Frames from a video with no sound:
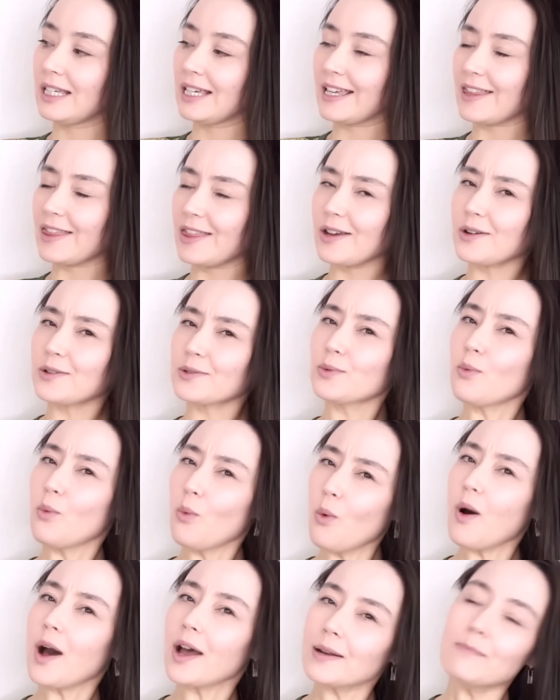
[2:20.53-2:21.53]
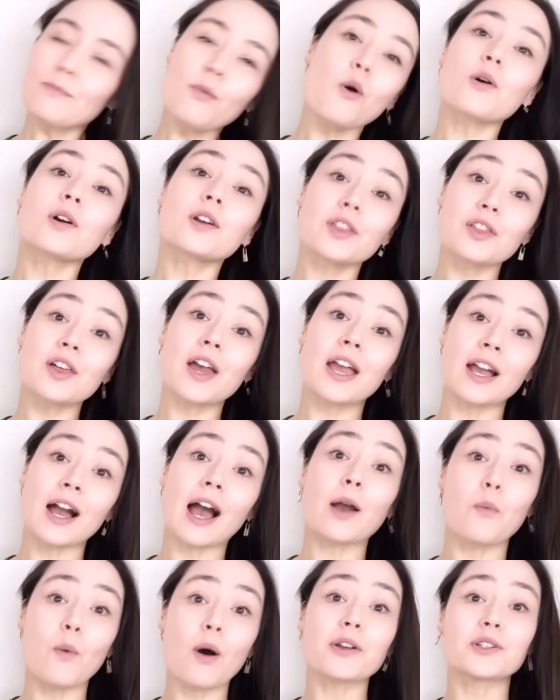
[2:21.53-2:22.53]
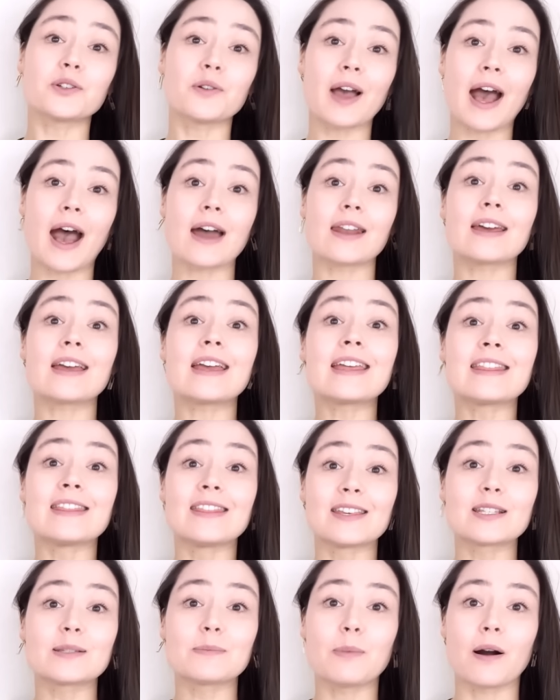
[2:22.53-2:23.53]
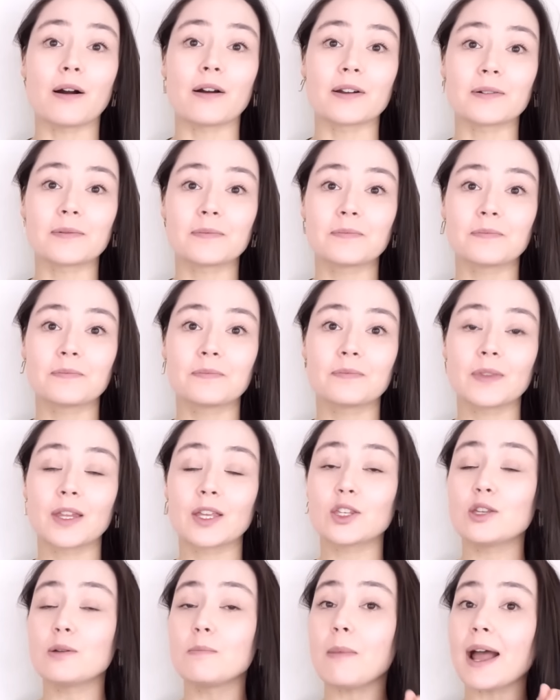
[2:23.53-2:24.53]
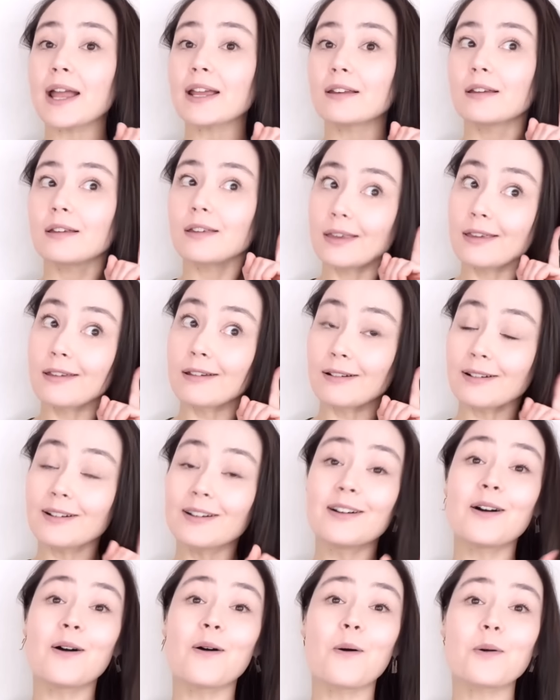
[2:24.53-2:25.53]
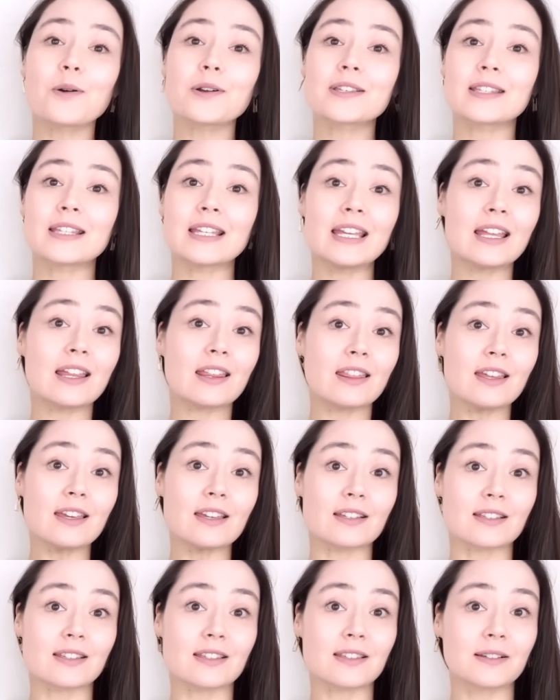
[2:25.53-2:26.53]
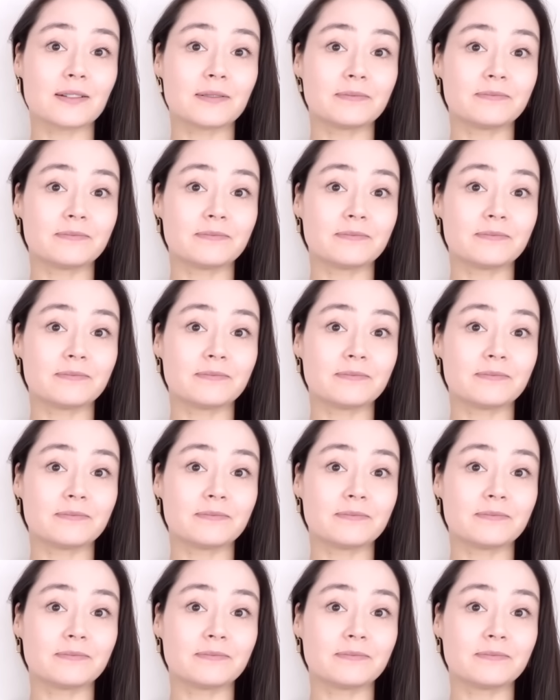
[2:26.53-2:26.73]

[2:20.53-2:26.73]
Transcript: There's one more thing I want to add in this part. You might hear or see this.